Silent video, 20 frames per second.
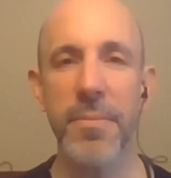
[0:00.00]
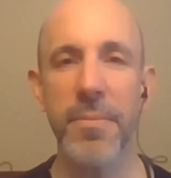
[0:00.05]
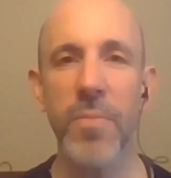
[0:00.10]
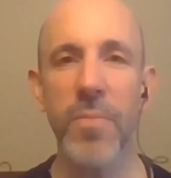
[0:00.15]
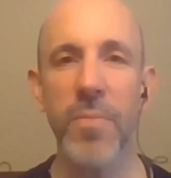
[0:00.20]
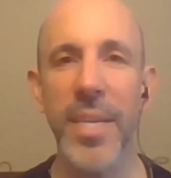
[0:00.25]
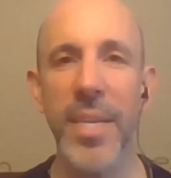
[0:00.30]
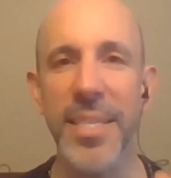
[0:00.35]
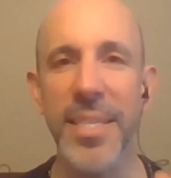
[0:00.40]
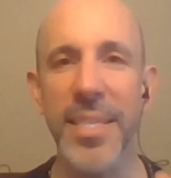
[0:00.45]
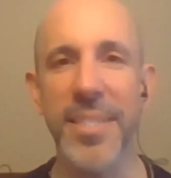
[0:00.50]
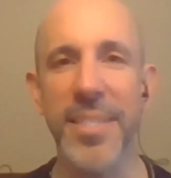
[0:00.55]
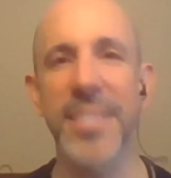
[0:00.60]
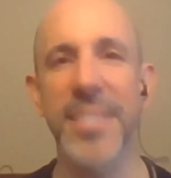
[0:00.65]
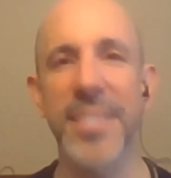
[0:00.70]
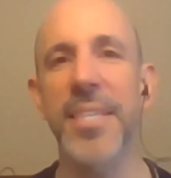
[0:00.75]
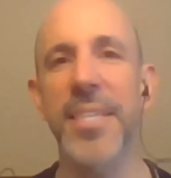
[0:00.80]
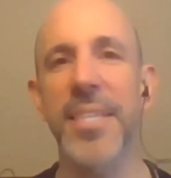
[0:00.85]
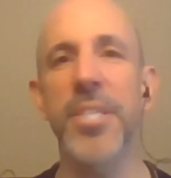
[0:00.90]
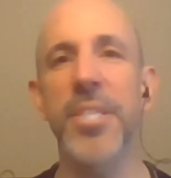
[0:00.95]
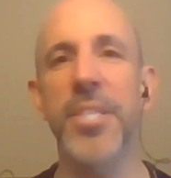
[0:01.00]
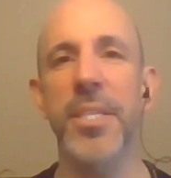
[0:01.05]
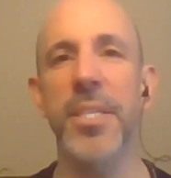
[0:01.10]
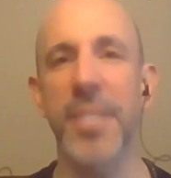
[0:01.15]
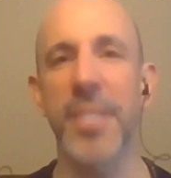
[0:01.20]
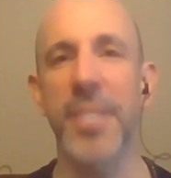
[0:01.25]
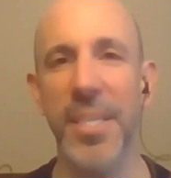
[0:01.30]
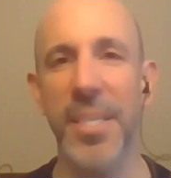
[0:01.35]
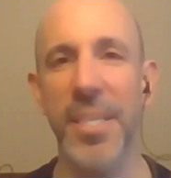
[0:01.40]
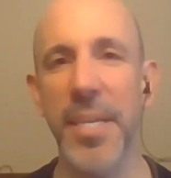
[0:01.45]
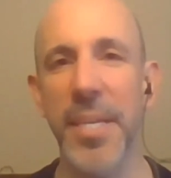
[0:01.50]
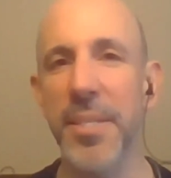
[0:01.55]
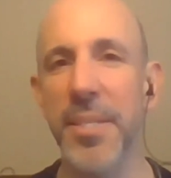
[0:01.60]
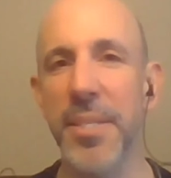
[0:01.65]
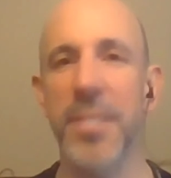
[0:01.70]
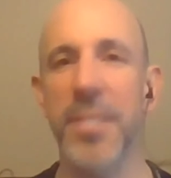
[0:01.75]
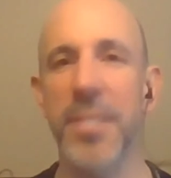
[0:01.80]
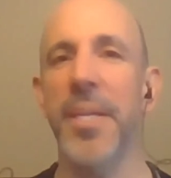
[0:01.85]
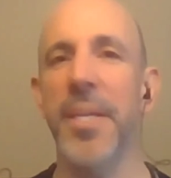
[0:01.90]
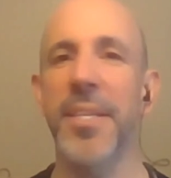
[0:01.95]
It's a decision to clean the
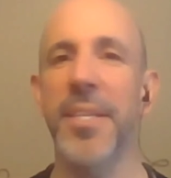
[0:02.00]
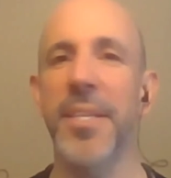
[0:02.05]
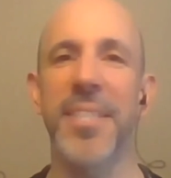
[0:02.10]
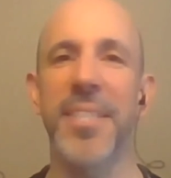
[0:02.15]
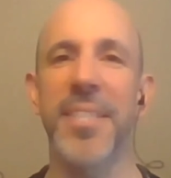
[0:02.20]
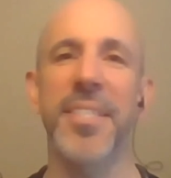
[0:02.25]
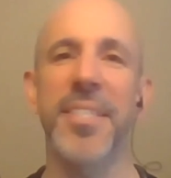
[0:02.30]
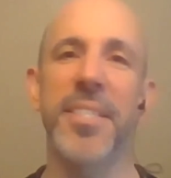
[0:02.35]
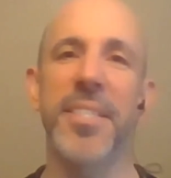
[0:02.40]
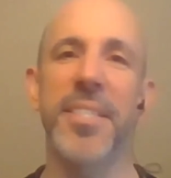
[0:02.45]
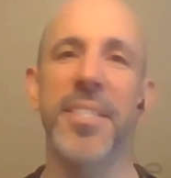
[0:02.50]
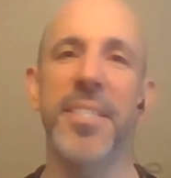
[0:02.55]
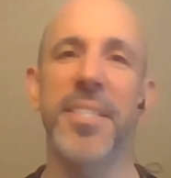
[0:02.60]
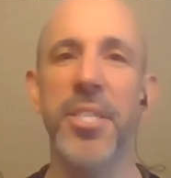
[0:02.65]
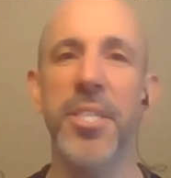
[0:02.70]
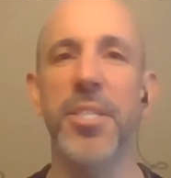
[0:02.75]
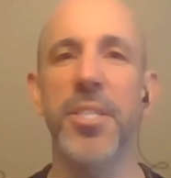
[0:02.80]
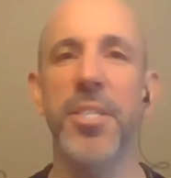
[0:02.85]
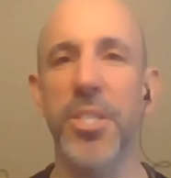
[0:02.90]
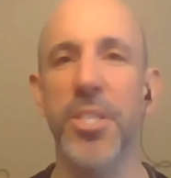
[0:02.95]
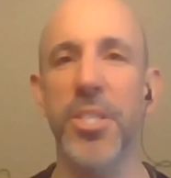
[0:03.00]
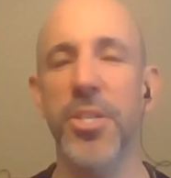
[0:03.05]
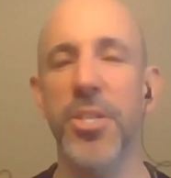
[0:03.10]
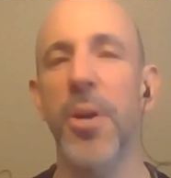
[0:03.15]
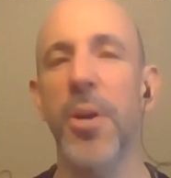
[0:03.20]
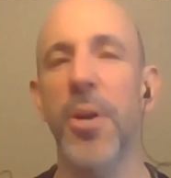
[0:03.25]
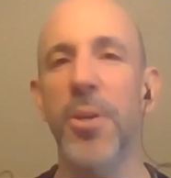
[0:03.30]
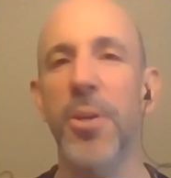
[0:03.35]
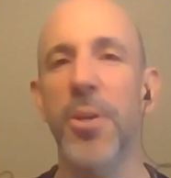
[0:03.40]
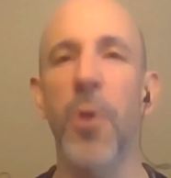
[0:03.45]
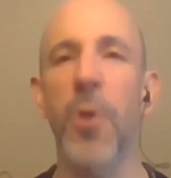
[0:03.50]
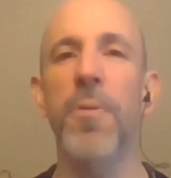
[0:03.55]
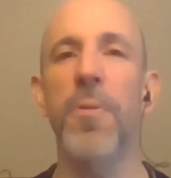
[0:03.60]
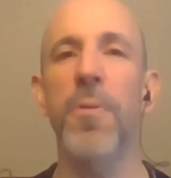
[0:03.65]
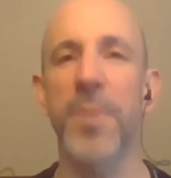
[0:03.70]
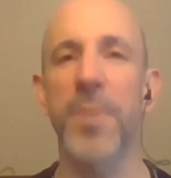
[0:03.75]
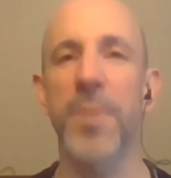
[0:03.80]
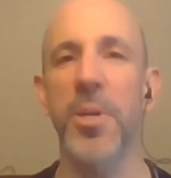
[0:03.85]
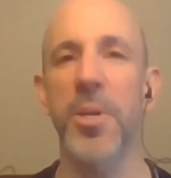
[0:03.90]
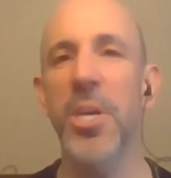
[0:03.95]
slate. It's a decision to start
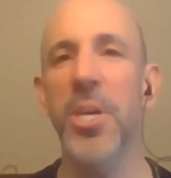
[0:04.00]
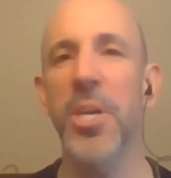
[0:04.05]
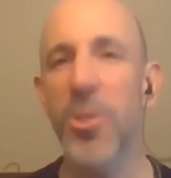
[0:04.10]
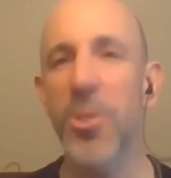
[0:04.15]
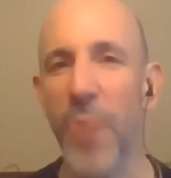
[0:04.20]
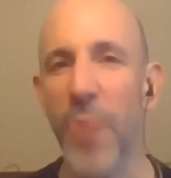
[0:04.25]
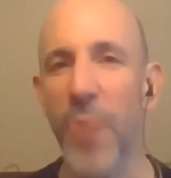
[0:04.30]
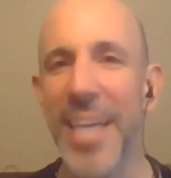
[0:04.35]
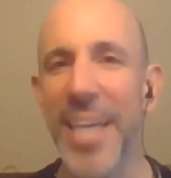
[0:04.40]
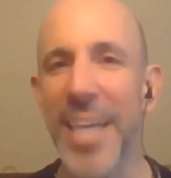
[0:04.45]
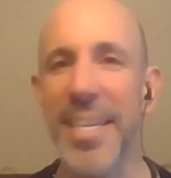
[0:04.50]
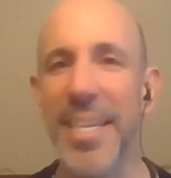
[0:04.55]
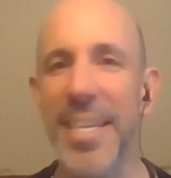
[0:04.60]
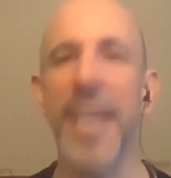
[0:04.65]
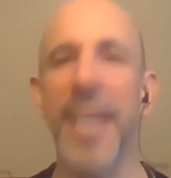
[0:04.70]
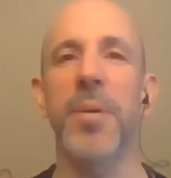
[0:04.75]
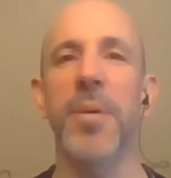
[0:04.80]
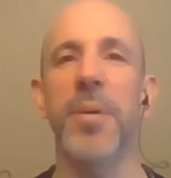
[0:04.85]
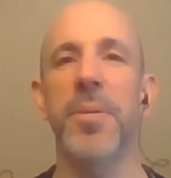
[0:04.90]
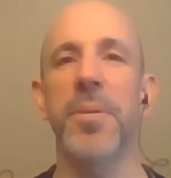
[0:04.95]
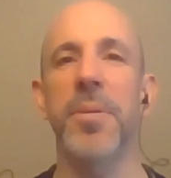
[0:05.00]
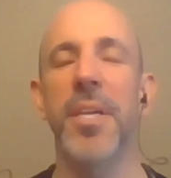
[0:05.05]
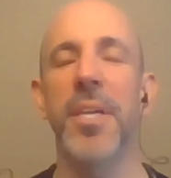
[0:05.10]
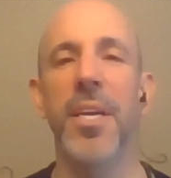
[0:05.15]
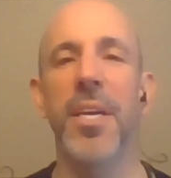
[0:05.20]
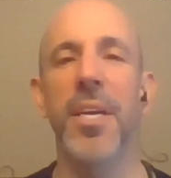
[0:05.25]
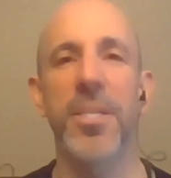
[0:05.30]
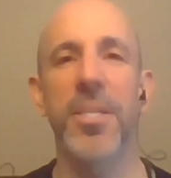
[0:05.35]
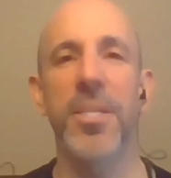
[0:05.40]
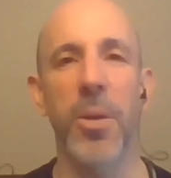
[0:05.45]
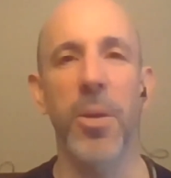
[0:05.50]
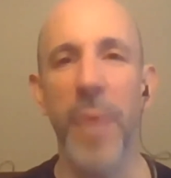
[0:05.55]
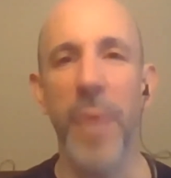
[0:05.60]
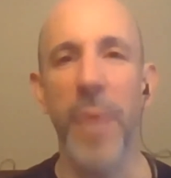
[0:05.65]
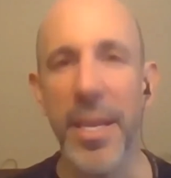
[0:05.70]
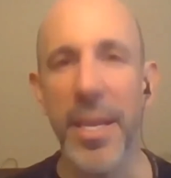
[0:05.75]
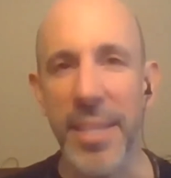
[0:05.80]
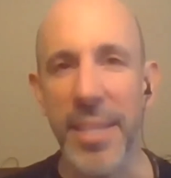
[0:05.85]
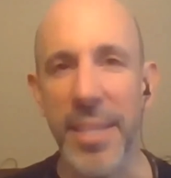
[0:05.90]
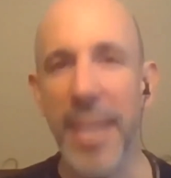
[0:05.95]
over right now. So
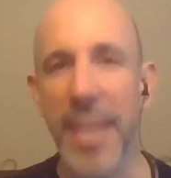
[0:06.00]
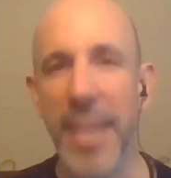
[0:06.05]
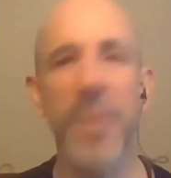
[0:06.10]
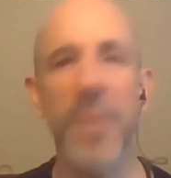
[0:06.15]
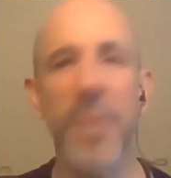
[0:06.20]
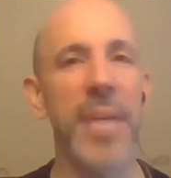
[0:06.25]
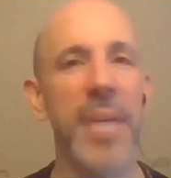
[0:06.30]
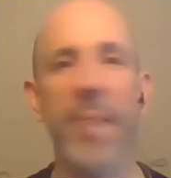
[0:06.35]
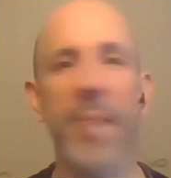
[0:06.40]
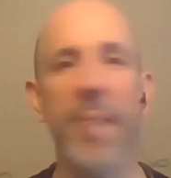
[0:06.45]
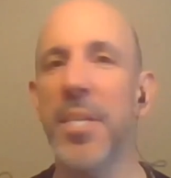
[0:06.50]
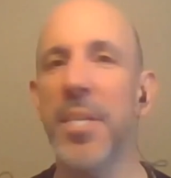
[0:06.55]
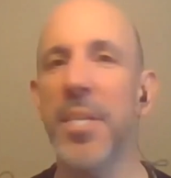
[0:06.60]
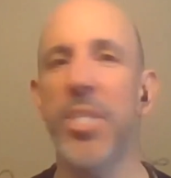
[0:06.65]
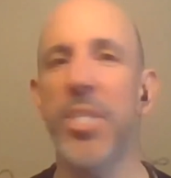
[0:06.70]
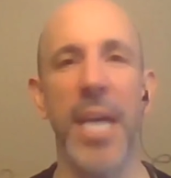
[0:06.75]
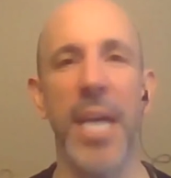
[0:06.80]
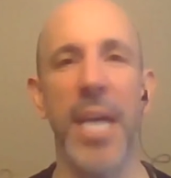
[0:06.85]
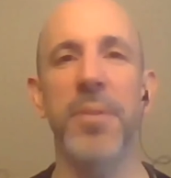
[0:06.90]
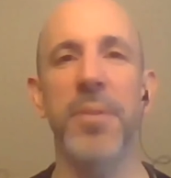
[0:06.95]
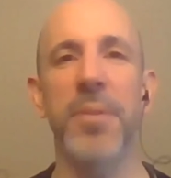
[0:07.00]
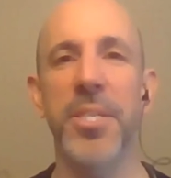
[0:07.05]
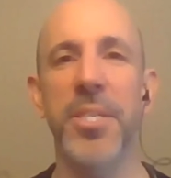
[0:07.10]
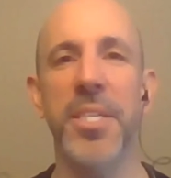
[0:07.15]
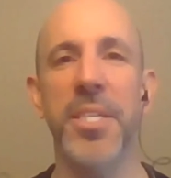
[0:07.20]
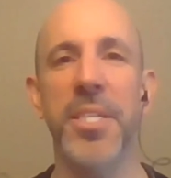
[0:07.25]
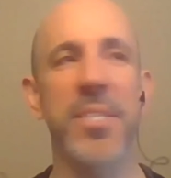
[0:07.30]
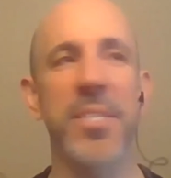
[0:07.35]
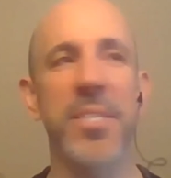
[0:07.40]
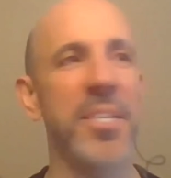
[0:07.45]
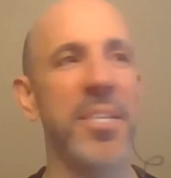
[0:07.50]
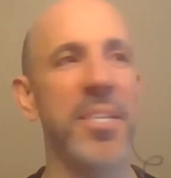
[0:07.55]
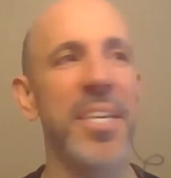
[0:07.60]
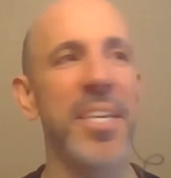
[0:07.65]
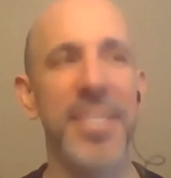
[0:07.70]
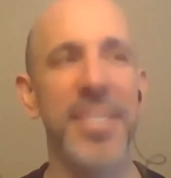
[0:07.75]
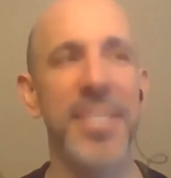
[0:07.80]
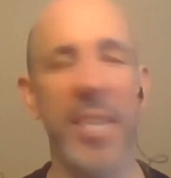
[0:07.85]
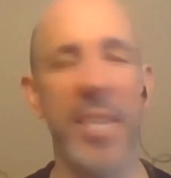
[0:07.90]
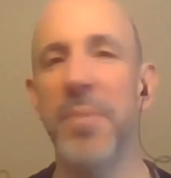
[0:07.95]
did anyone have any challenges
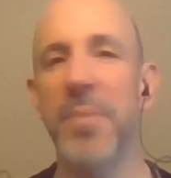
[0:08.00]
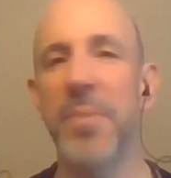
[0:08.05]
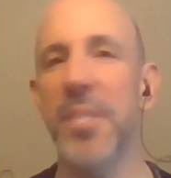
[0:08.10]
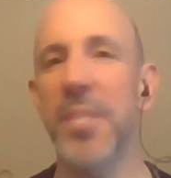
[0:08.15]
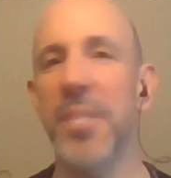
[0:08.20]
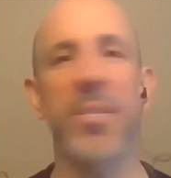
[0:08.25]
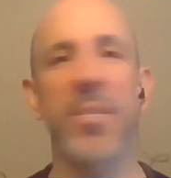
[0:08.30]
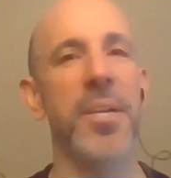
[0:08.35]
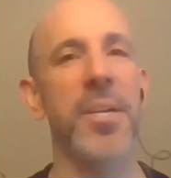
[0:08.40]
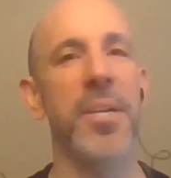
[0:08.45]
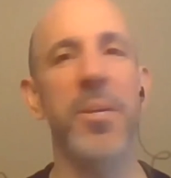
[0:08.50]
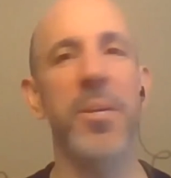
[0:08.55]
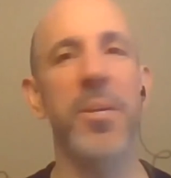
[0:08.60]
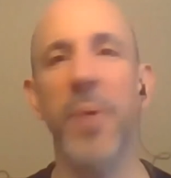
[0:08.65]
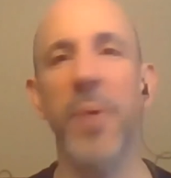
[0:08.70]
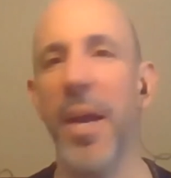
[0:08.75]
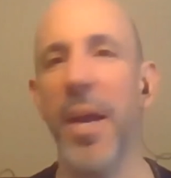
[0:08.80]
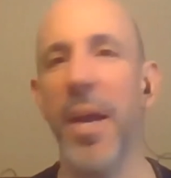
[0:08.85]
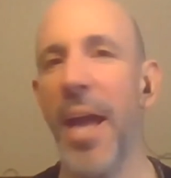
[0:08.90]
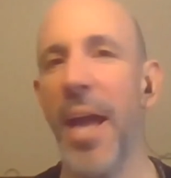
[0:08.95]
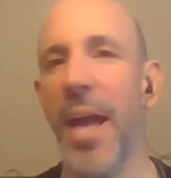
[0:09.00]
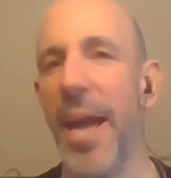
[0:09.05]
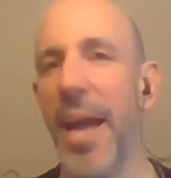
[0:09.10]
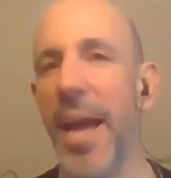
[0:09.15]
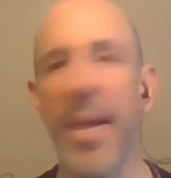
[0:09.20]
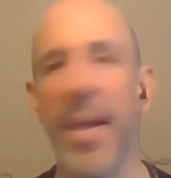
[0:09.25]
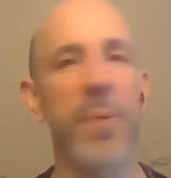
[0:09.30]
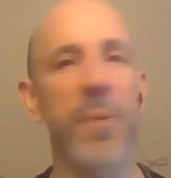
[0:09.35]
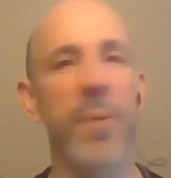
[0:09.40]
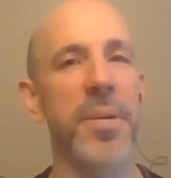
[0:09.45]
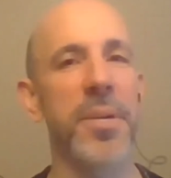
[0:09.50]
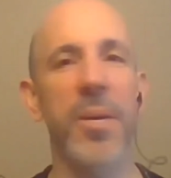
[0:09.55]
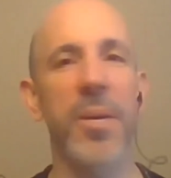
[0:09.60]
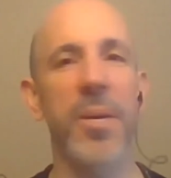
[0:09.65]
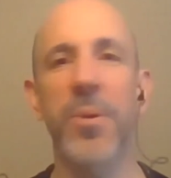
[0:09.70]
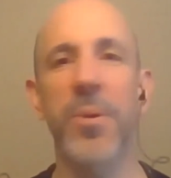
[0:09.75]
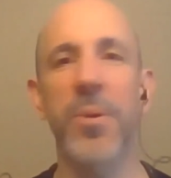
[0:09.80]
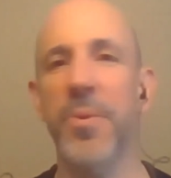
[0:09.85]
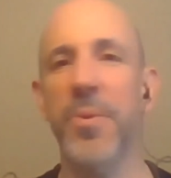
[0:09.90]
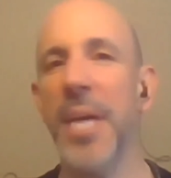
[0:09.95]
10 minutes ago, an hour ago,
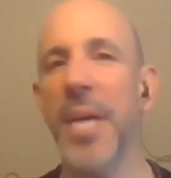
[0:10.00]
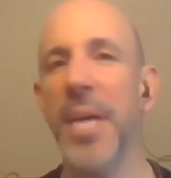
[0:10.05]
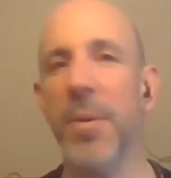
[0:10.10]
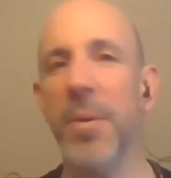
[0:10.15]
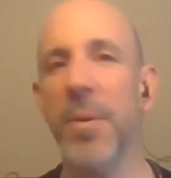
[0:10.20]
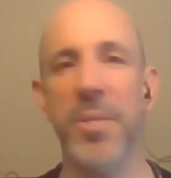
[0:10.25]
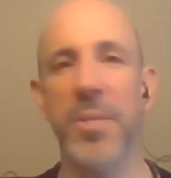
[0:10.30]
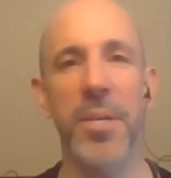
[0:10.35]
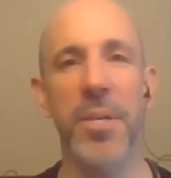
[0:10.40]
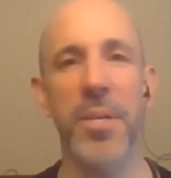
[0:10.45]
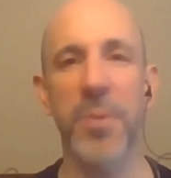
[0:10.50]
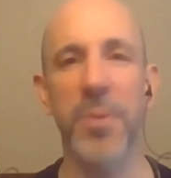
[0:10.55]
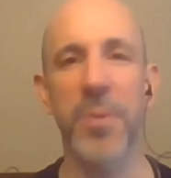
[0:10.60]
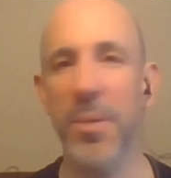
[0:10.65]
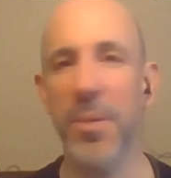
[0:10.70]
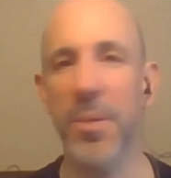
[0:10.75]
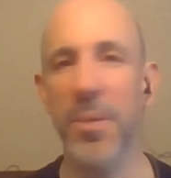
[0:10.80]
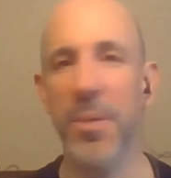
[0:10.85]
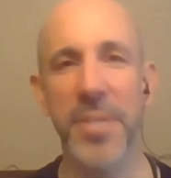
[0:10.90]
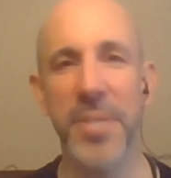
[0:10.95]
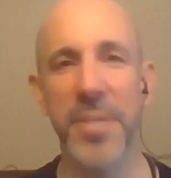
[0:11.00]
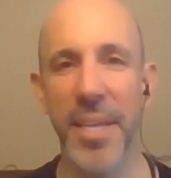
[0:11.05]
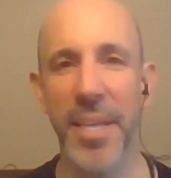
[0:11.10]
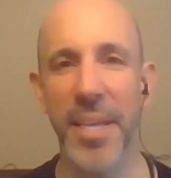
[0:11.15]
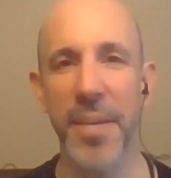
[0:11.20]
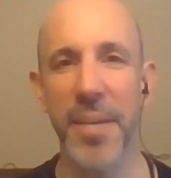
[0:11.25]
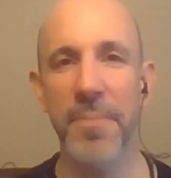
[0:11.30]
3 hours ago, earlier today?